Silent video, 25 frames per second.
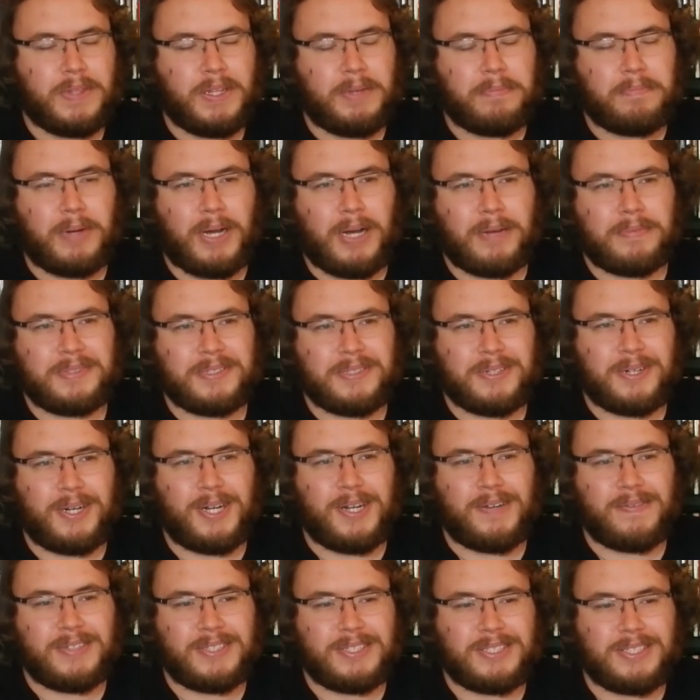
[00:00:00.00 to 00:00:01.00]
Pop Star
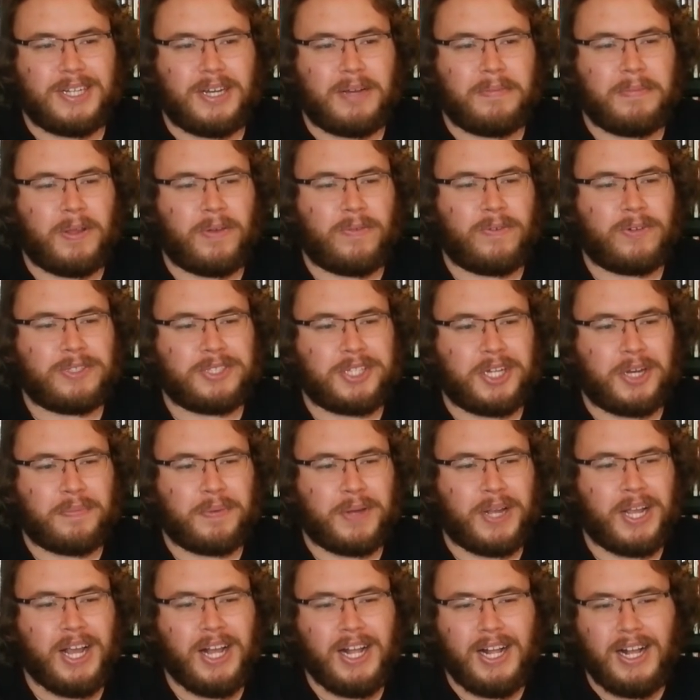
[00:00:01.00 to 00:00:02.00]
Never Stop Never
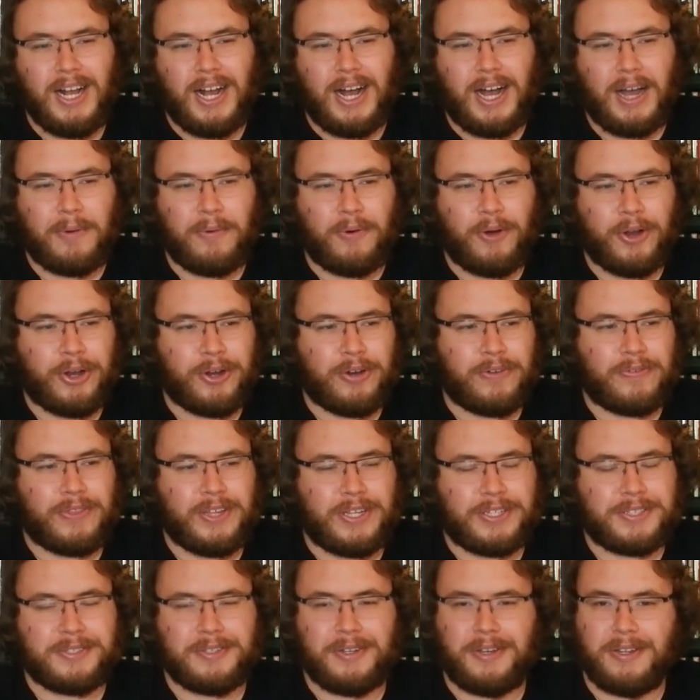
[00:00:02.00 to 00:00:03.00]
Stopping. I wonder if
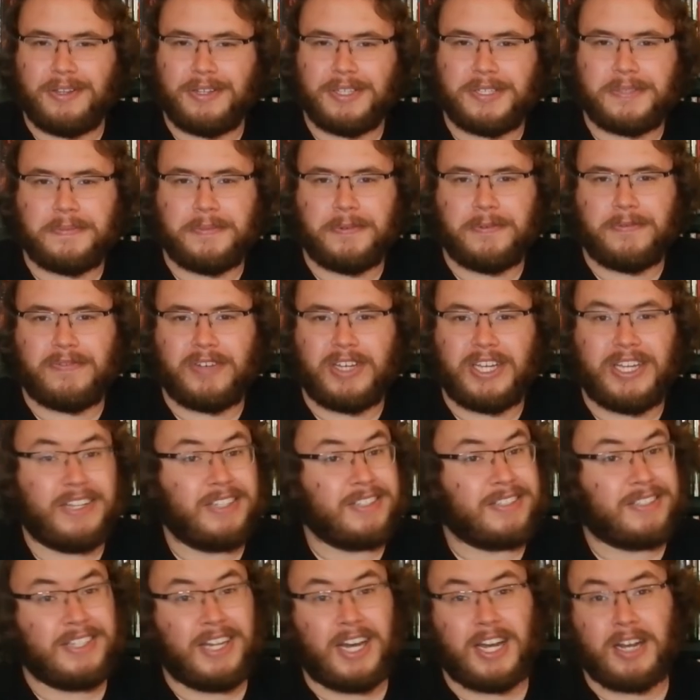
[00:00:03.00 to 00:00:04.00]
they saw this movie.
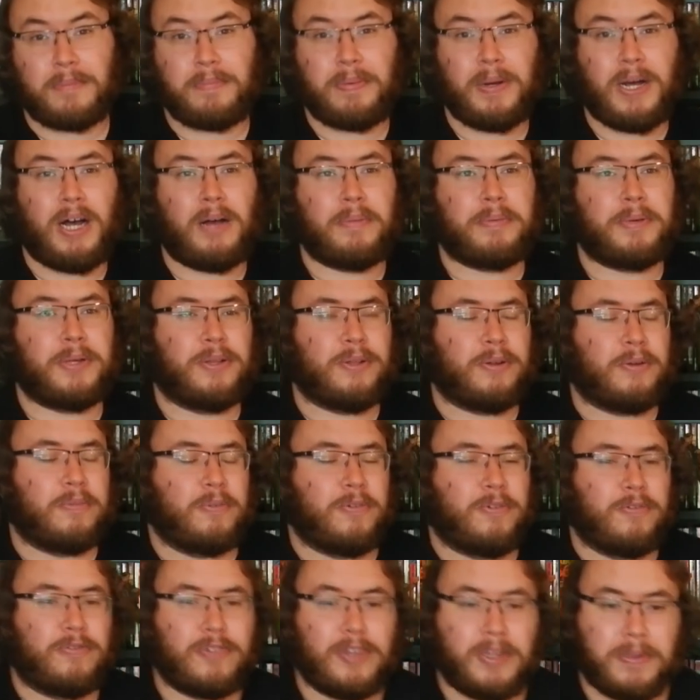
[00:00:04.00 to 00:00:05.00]
It's not a popular
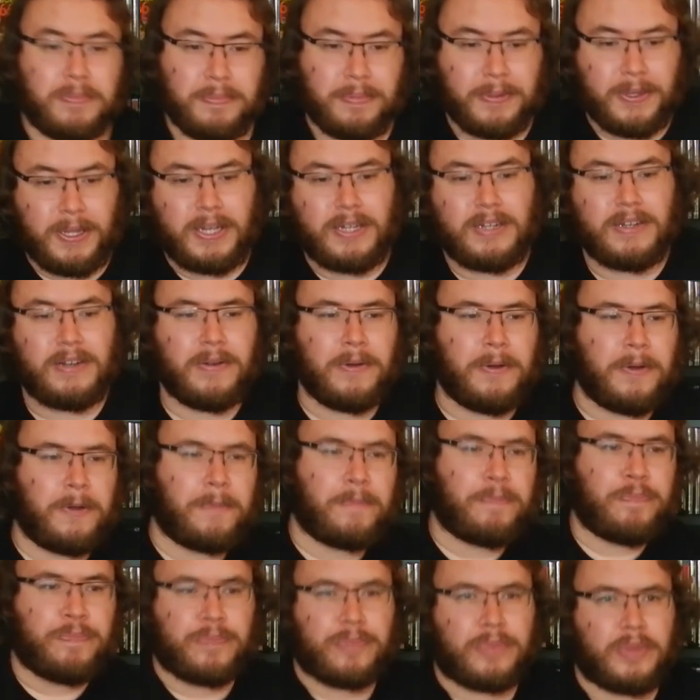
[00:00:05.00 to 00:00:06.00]
movie, but
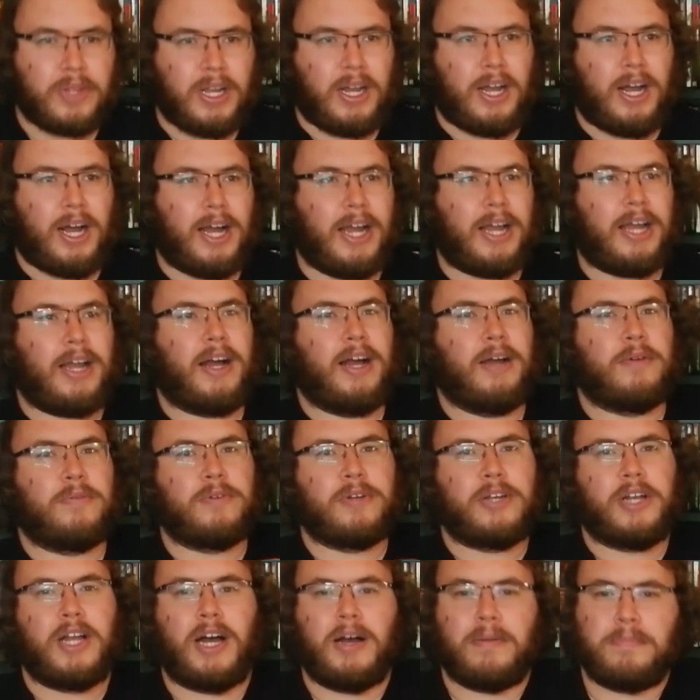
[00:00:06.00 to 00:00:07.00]
I
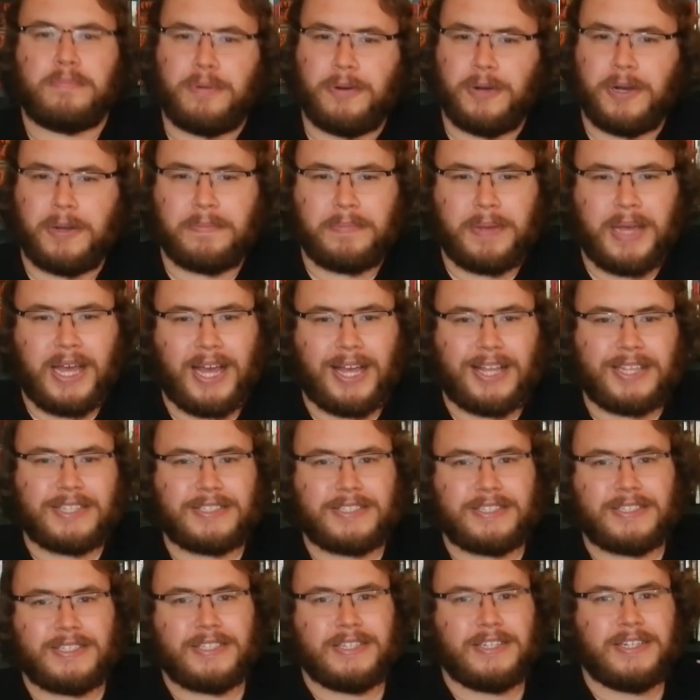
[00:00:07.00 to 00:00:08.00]
would not put it
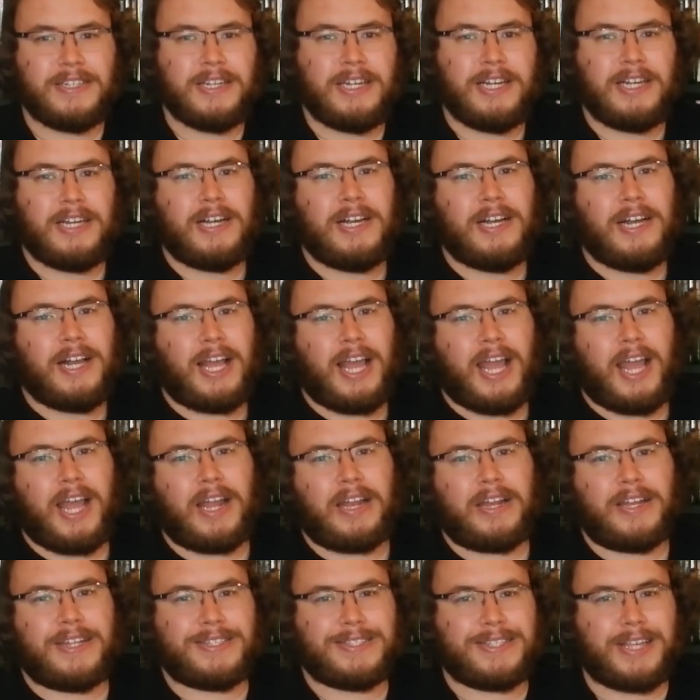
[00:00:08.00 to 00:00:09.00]
past
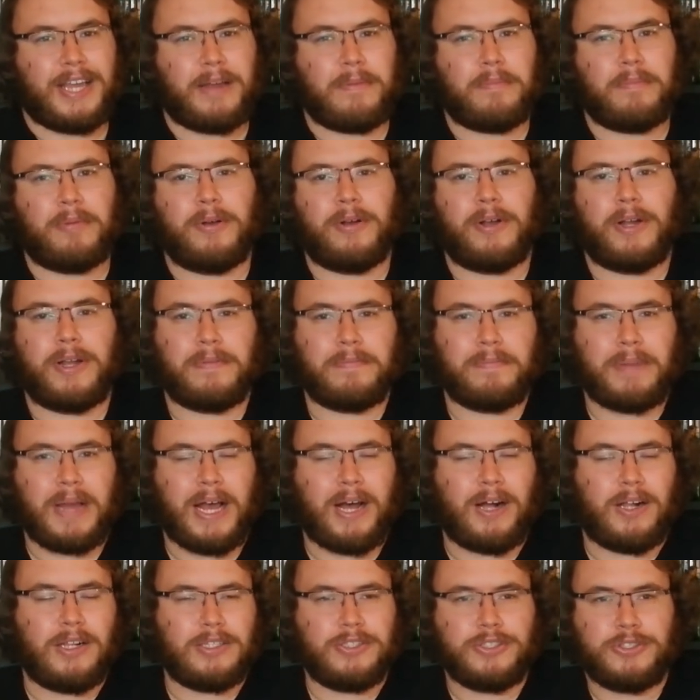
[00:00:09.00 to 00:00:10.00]
Andy Samberg and
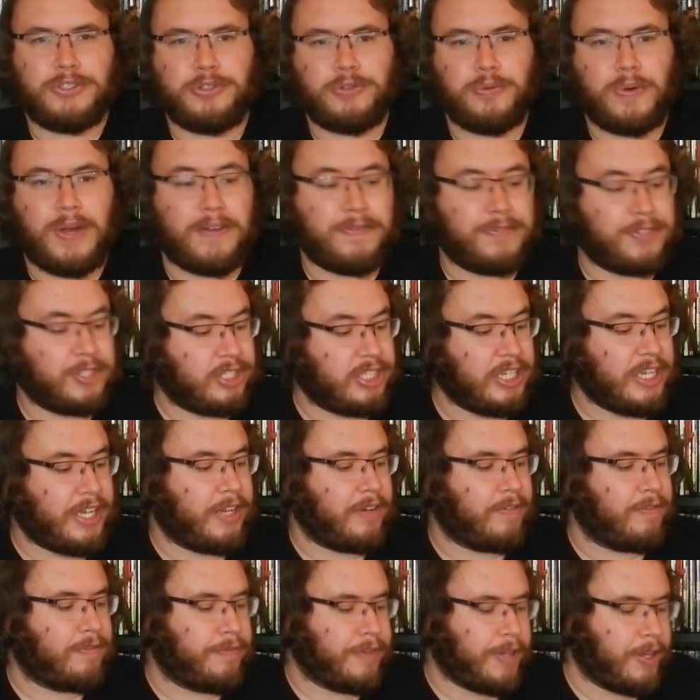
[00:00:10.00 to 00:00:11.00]
pals to have
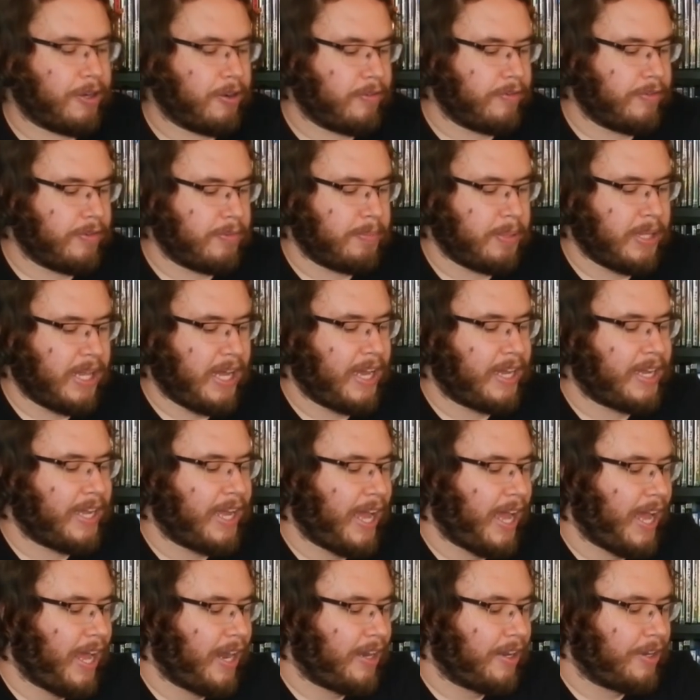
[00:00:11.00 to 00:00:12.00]
seen Fear of a Black
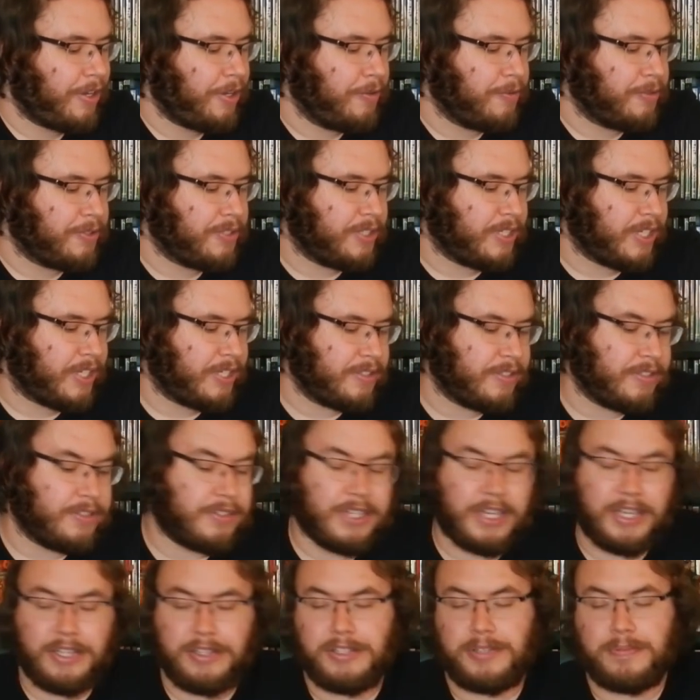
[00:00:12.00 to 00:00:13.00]
Hat and use it as
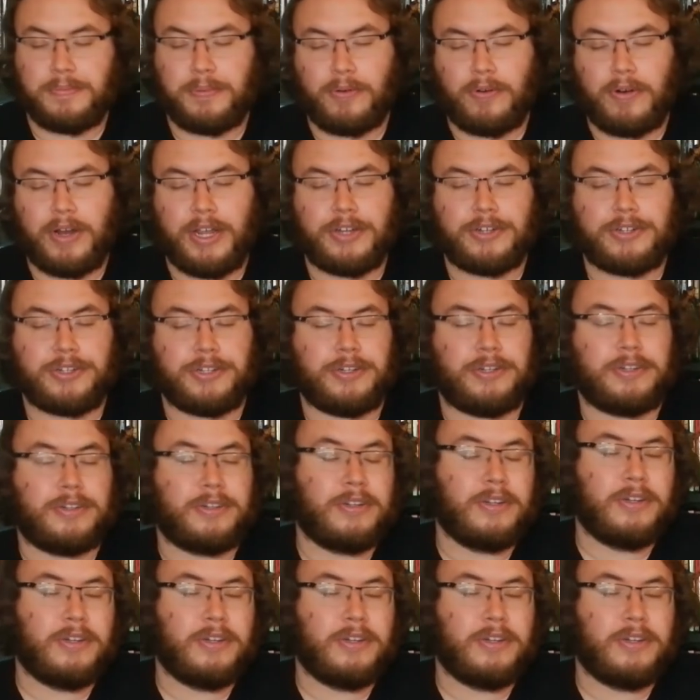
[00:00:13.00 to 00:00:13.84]
inspiration.